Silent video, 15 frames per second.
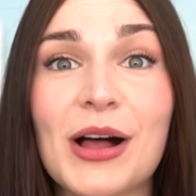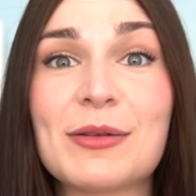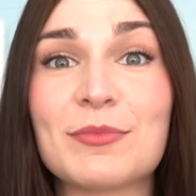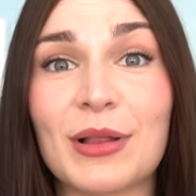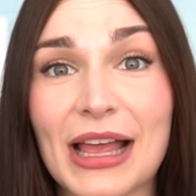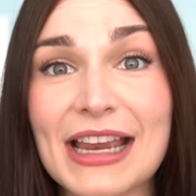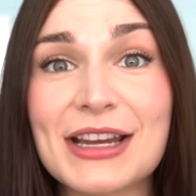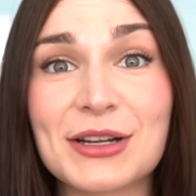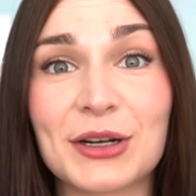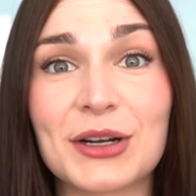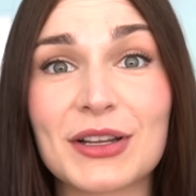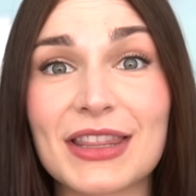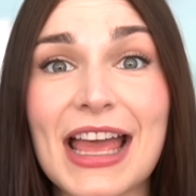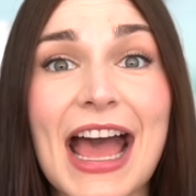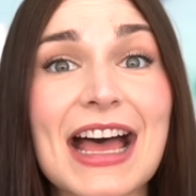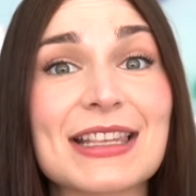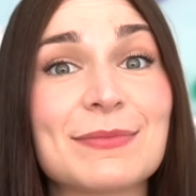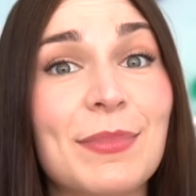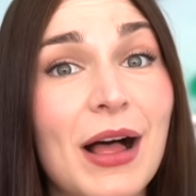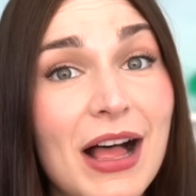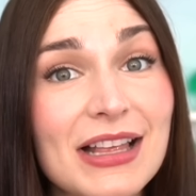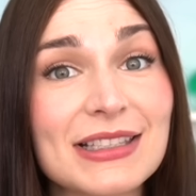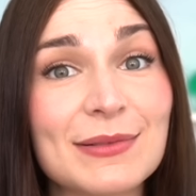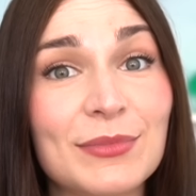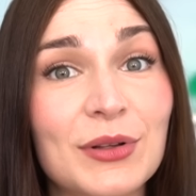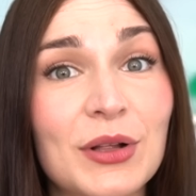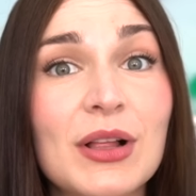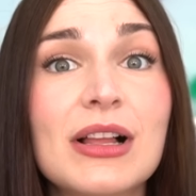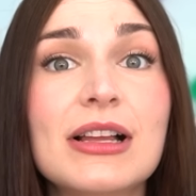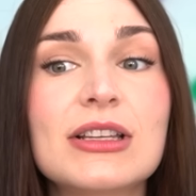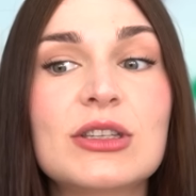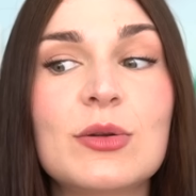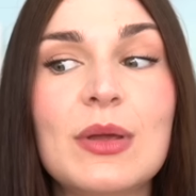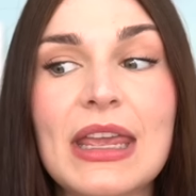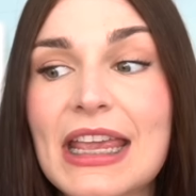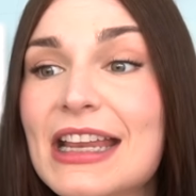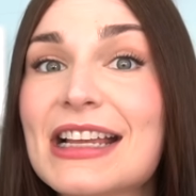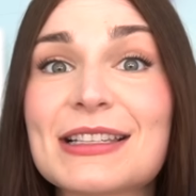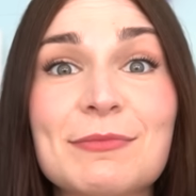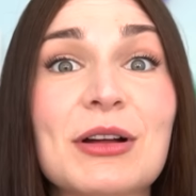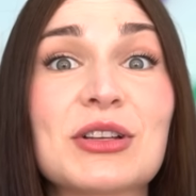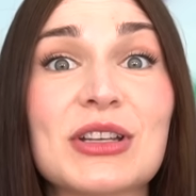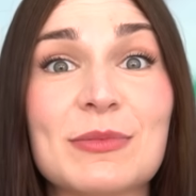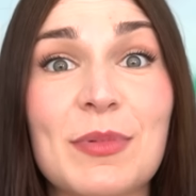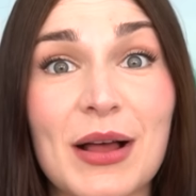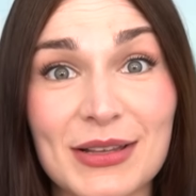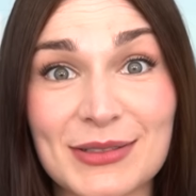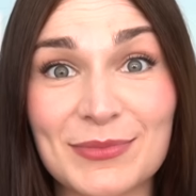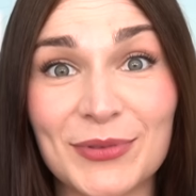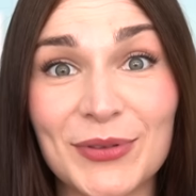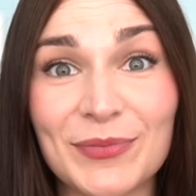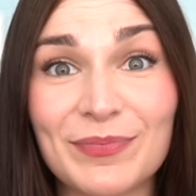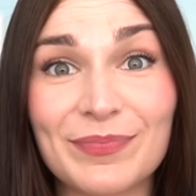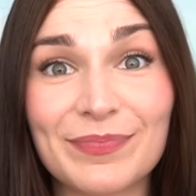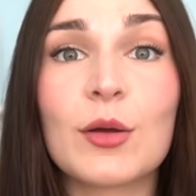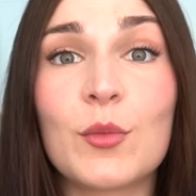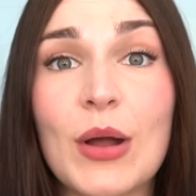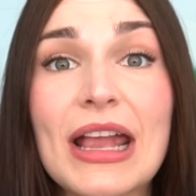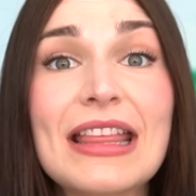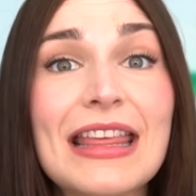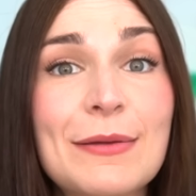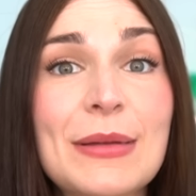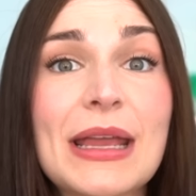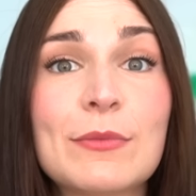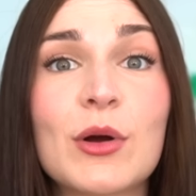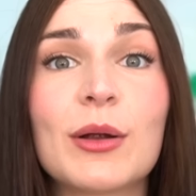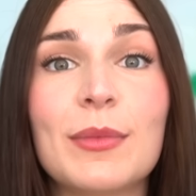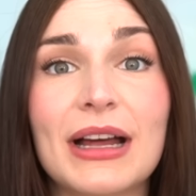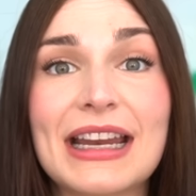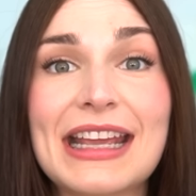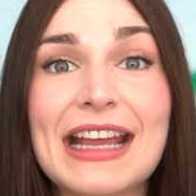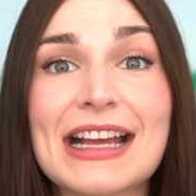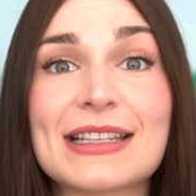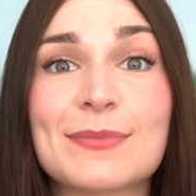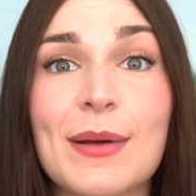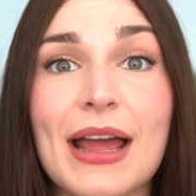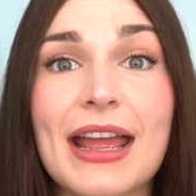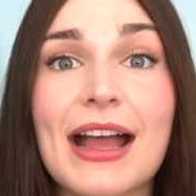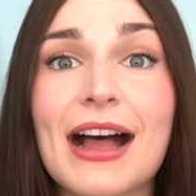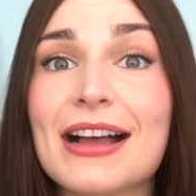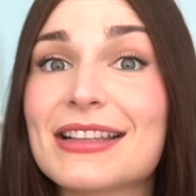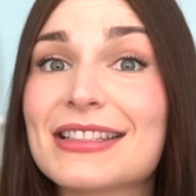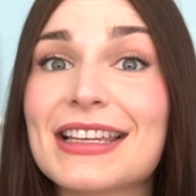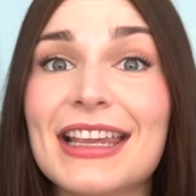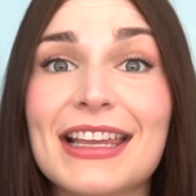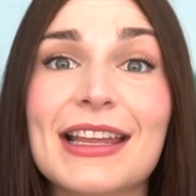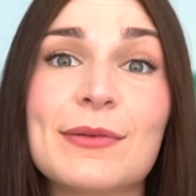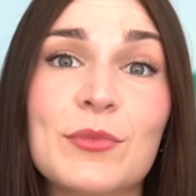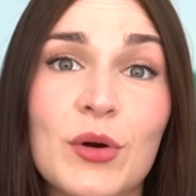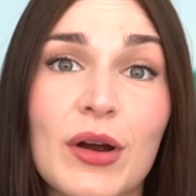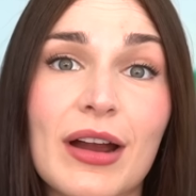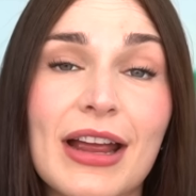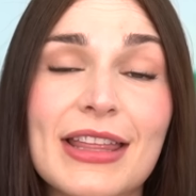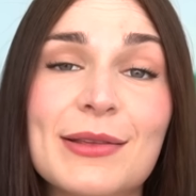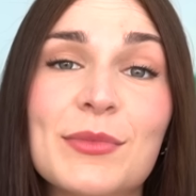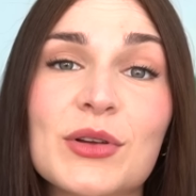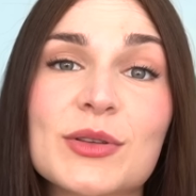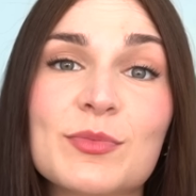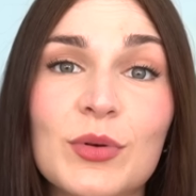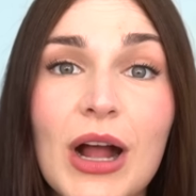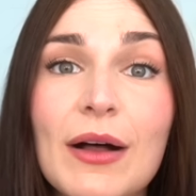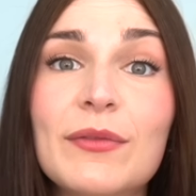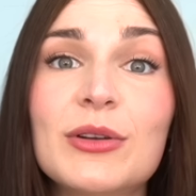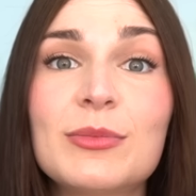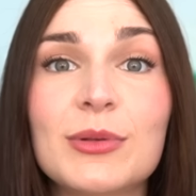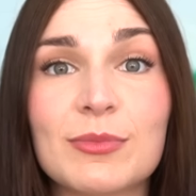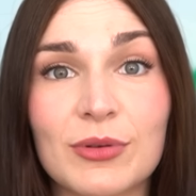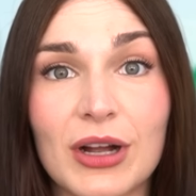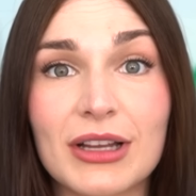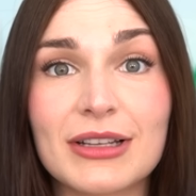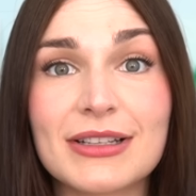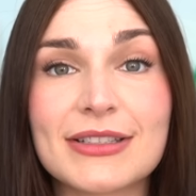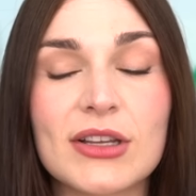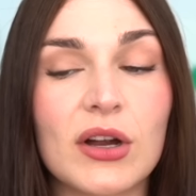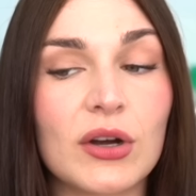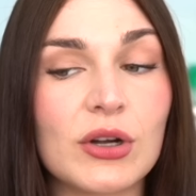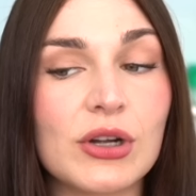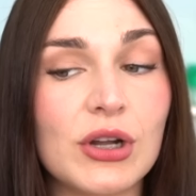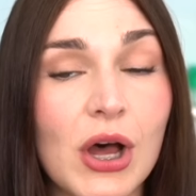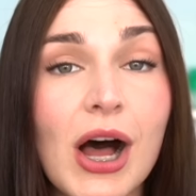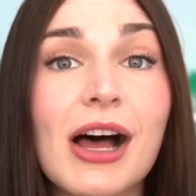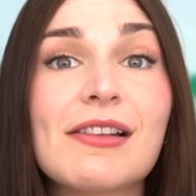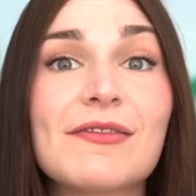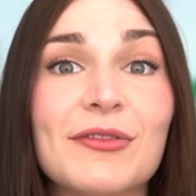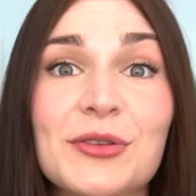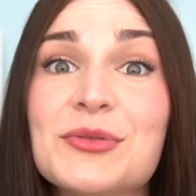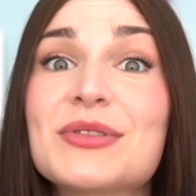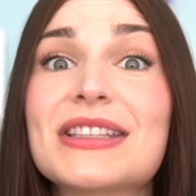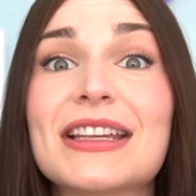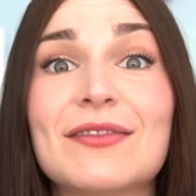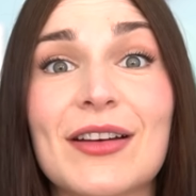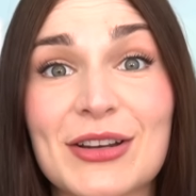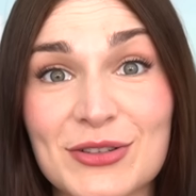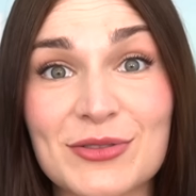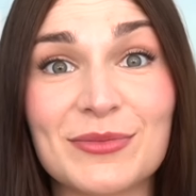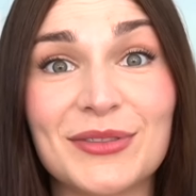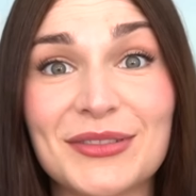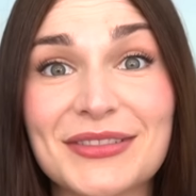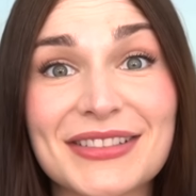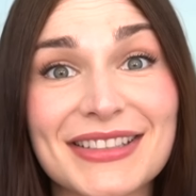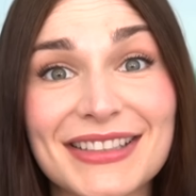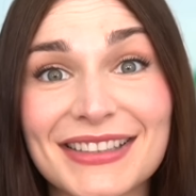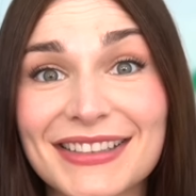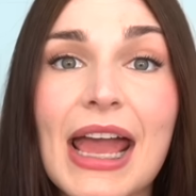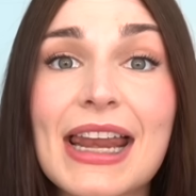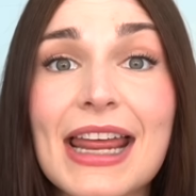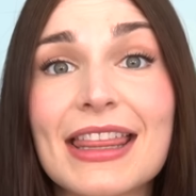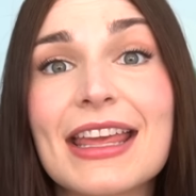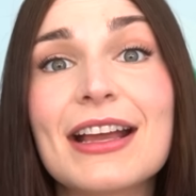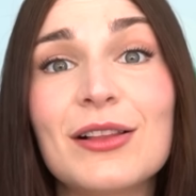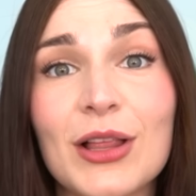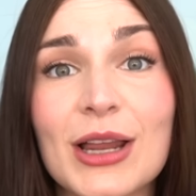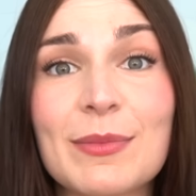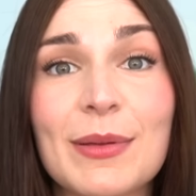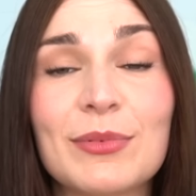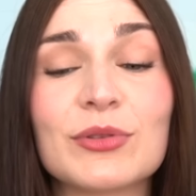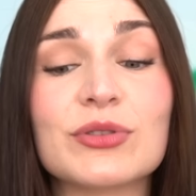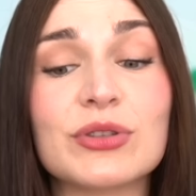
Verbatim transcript: on planet Earth as possible to eat as much as possible. The way they make more money is by us eating more, and the most profitable products are not fruits and vegetables. And I think a lot of people